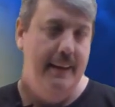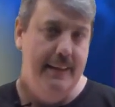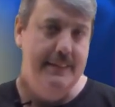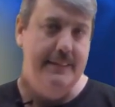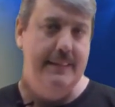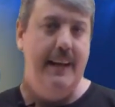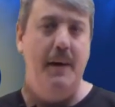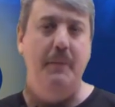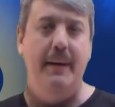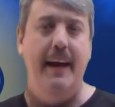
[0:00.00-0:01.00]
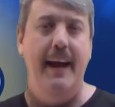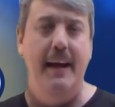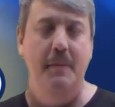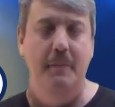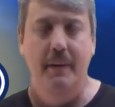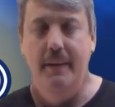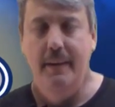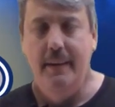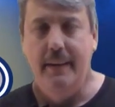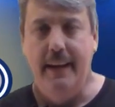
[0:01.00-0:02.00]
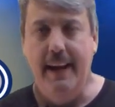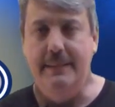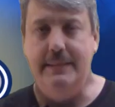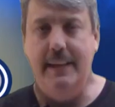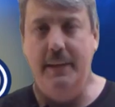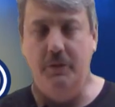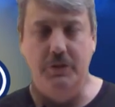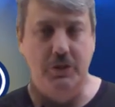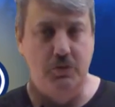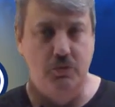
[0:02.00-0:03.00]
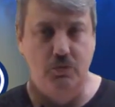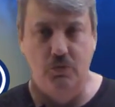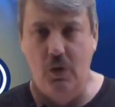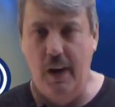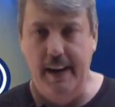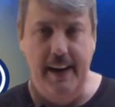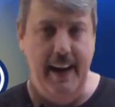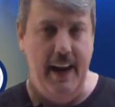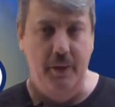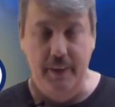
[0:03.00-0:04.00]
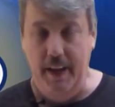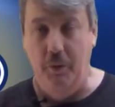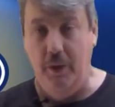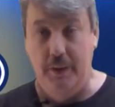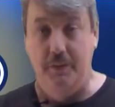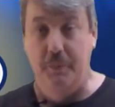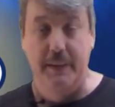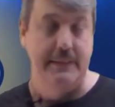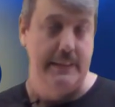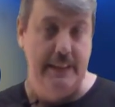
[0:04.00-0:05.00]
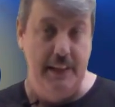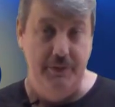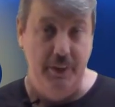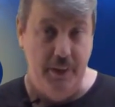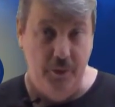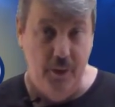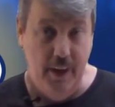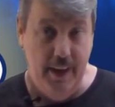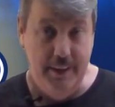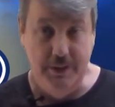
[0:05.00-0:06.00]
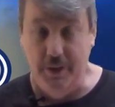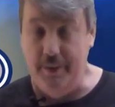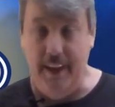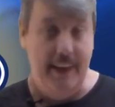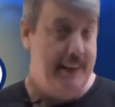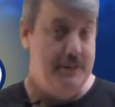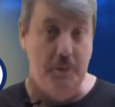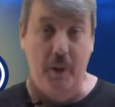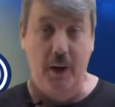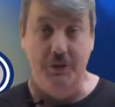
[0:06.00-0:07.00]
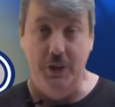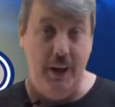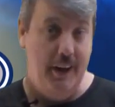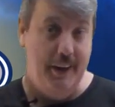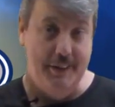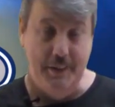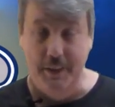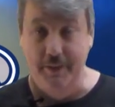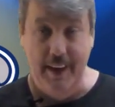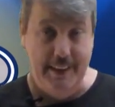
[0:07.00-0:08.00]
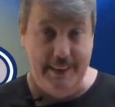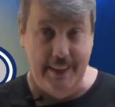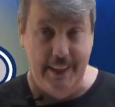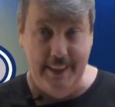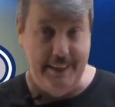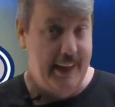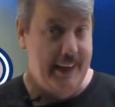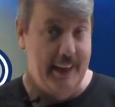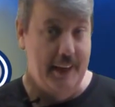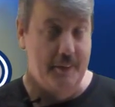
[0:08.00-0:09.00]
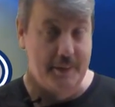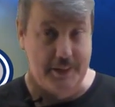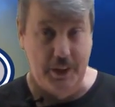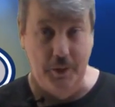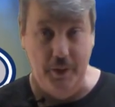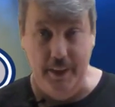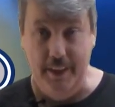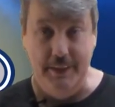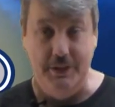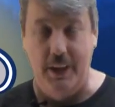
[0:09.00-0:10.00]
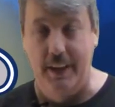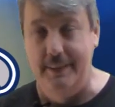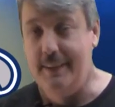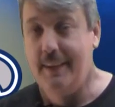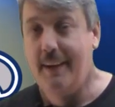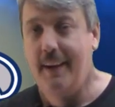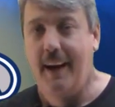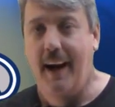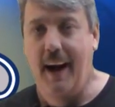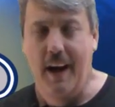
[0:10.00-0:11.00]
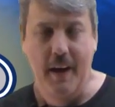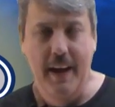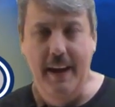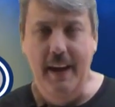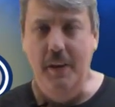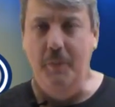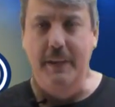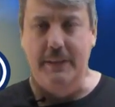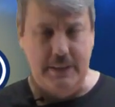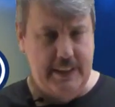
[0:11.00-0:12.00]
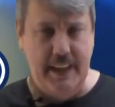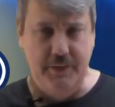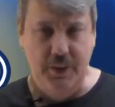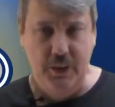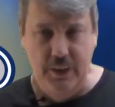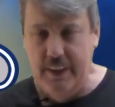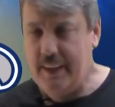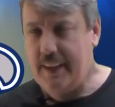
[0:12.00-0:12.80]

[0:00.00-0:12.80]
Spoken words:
This type of game, Kansas City will just run it out. They will be successful in the run. So if you got like Jamal Charles in your fantasy league, take him. It's a good one to start. And they'll be successful.